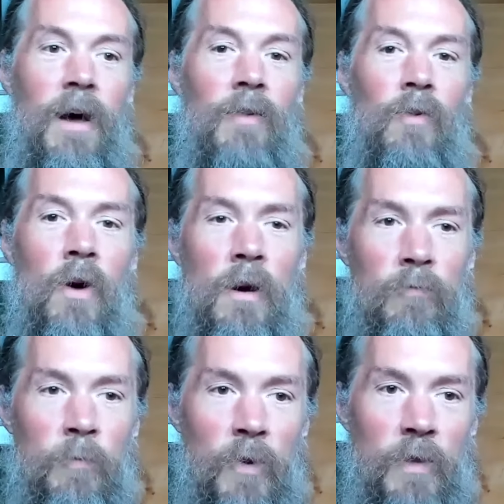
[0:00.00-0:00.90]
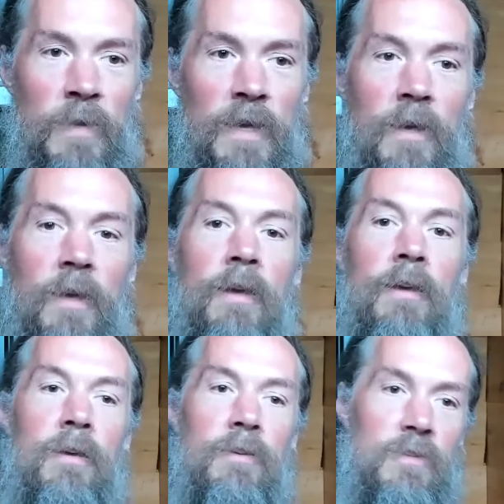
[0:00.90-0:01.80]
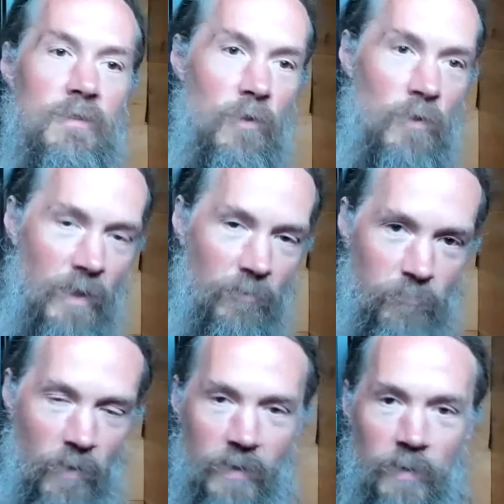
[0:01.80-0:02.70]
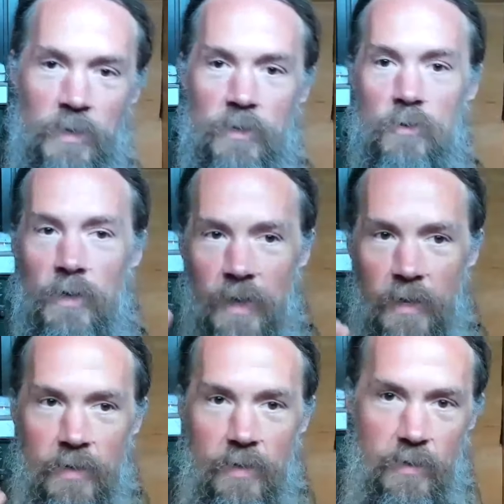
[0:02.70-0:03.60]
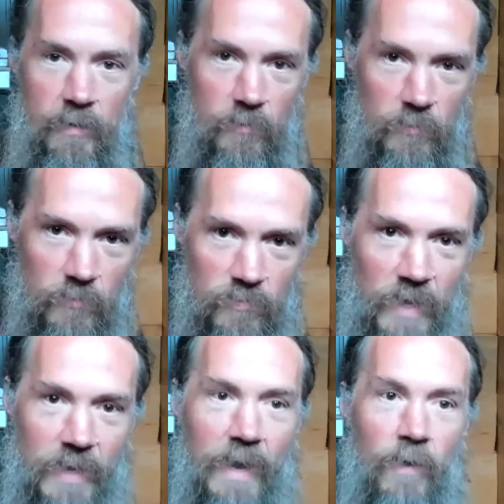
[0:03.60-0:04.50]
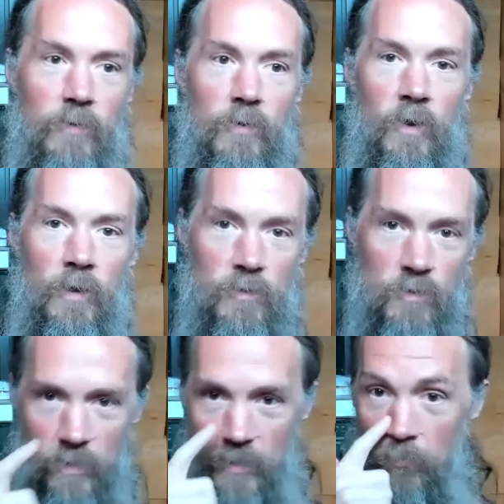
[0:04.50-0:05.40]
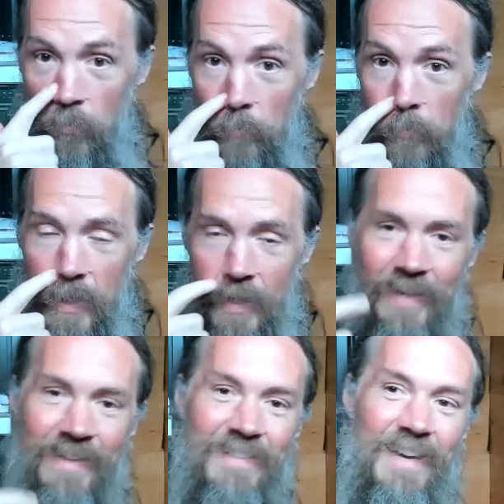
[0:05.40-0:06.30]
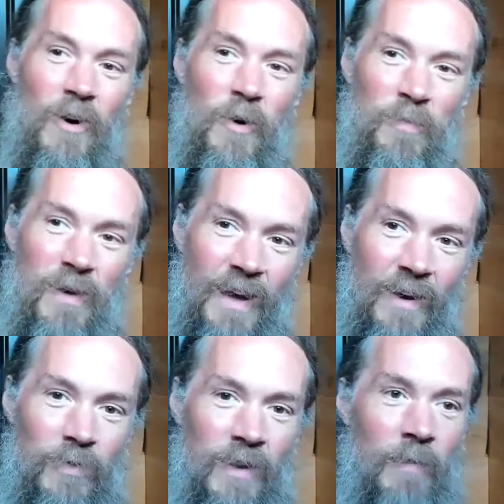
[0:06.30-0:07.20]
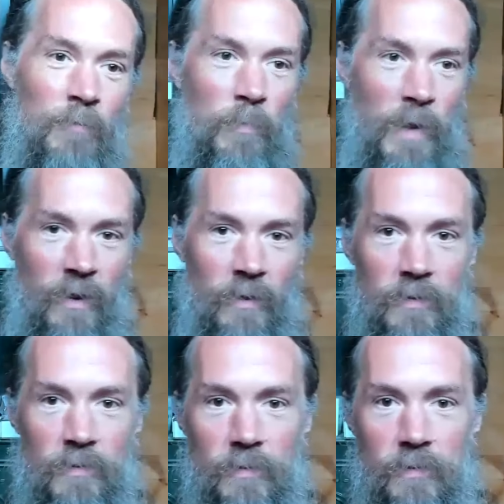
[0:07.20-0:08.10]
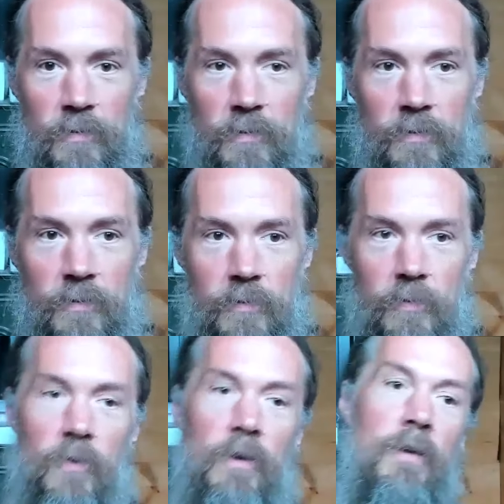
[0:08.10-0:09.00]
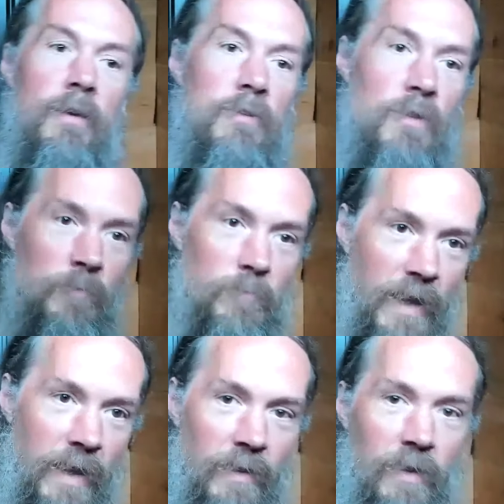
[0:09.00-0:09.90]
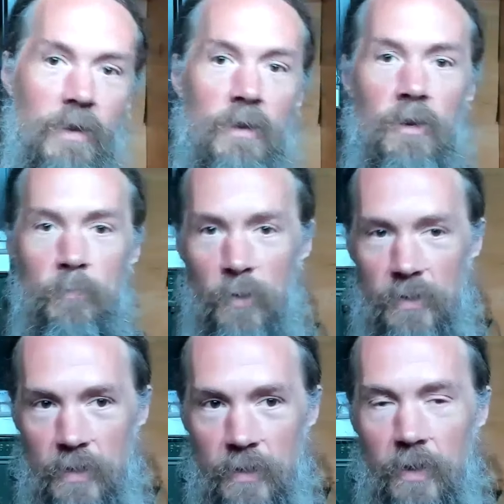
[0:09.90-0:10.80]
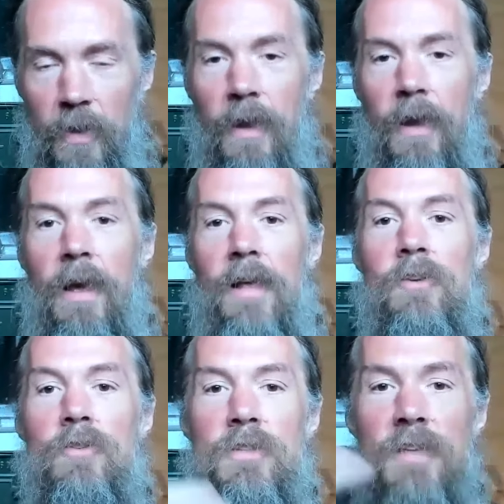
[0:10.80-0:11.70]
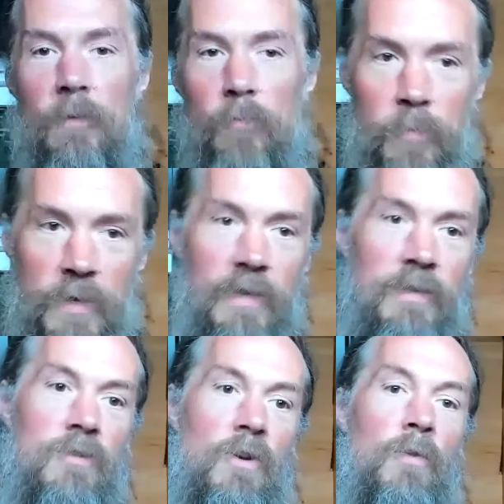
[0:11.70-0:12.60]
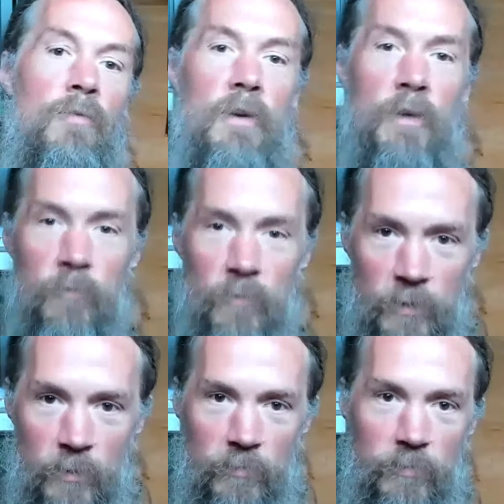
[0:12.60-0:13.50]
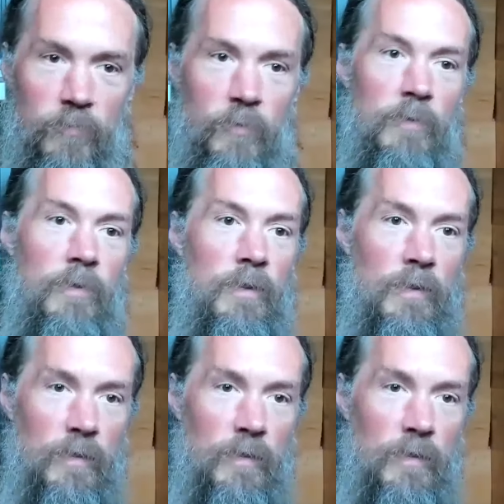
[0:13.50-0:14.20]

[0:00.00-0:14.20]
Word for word: I long for point B, and you say, okay, fine, I'm going to do it again. You set out on your journey to point B and you say, oh, but I don't think I'm prepared. Okay, you turn back, you're at point A. And you just keep repeating this over and over and over for,